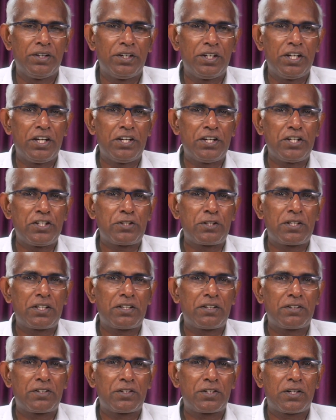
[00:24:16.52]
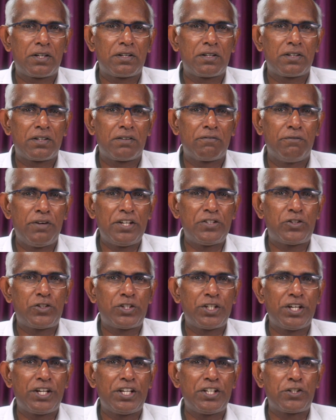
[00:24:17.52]
Here his
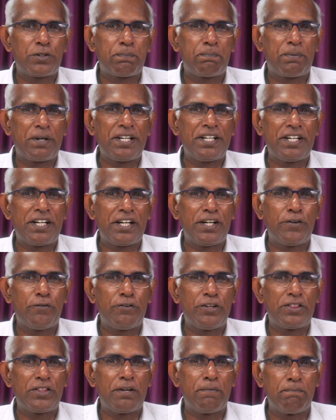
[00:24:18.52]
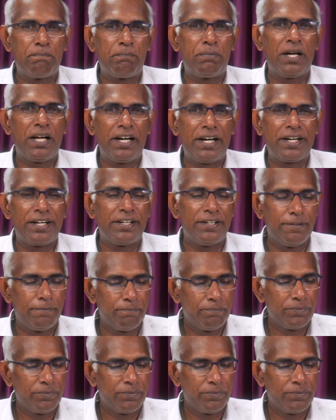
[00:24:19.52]
vesture is sprinkled with the blood.